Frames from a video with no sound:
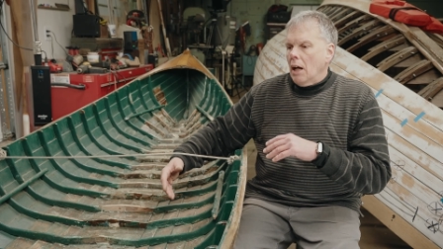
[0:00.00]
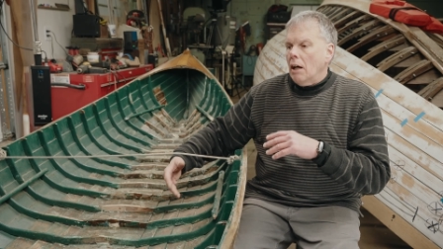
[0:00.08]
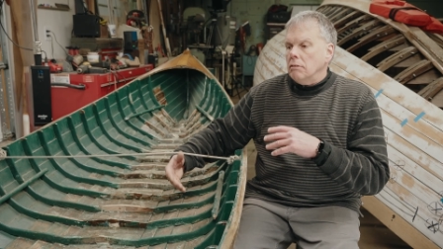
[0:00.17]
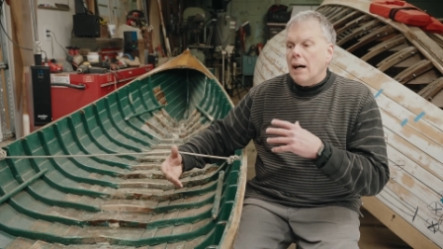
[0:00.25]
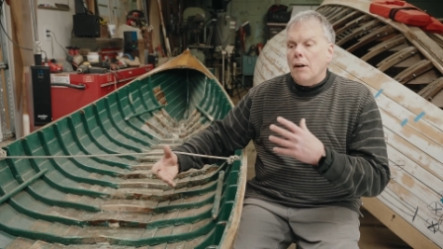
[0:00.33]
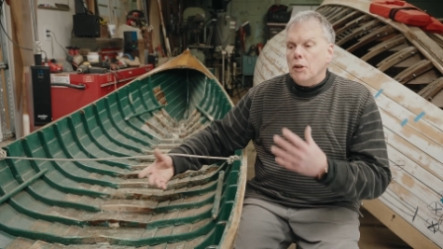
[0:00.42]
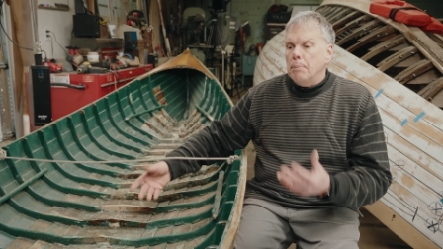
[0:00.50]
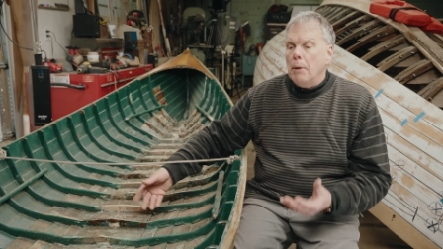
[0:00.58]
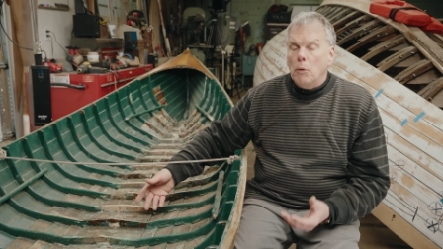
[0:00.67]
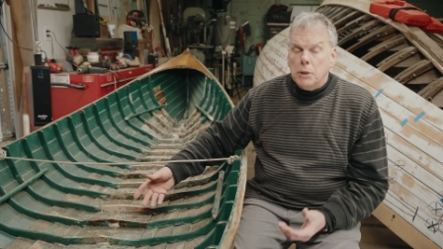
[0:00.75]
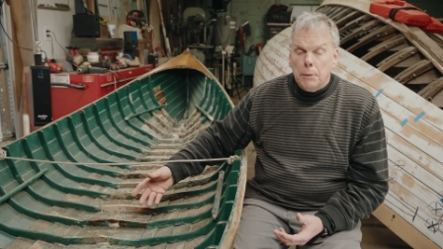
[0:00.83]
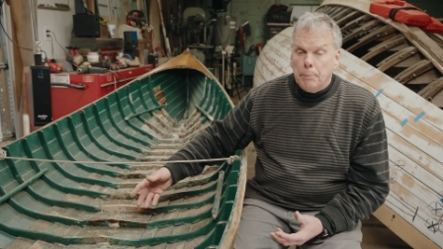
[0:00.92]
allow the
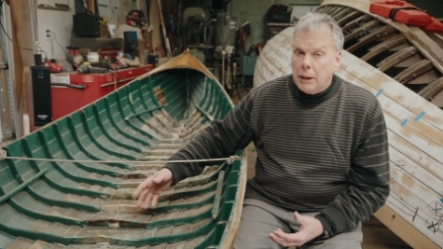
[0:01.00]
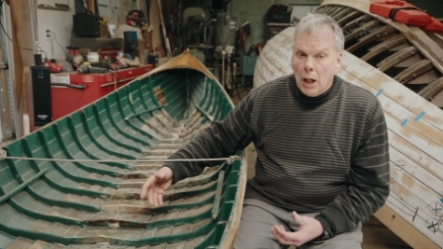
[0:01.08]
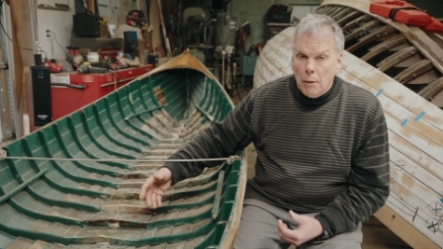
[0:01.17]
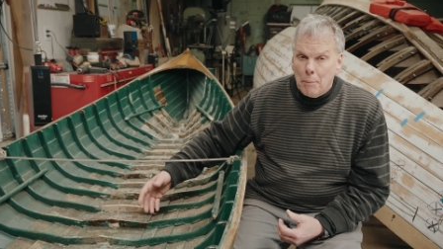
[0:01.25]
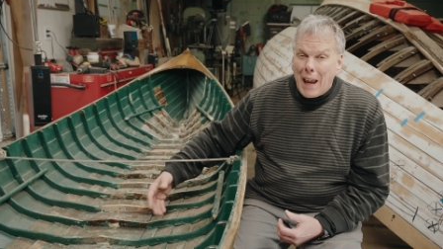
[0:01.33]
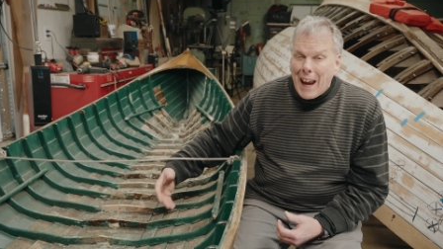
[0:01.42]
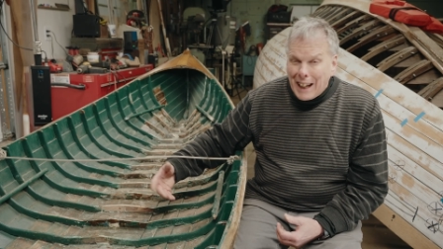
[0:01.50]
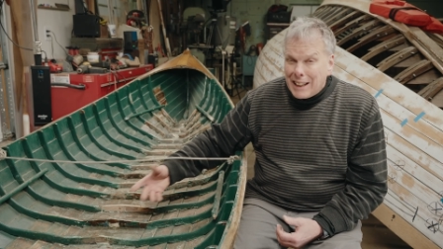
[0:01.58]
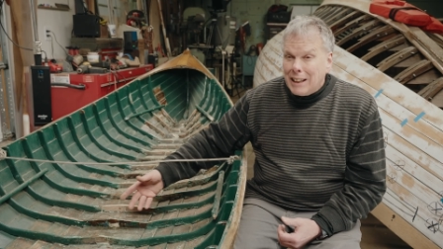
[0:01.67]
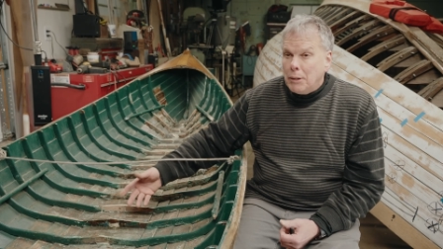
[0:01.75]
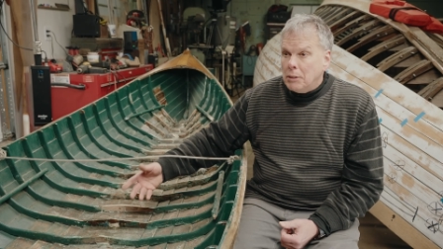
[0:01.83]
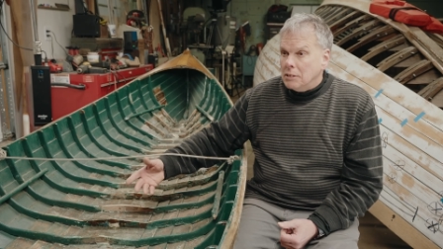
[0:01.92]
boat to become any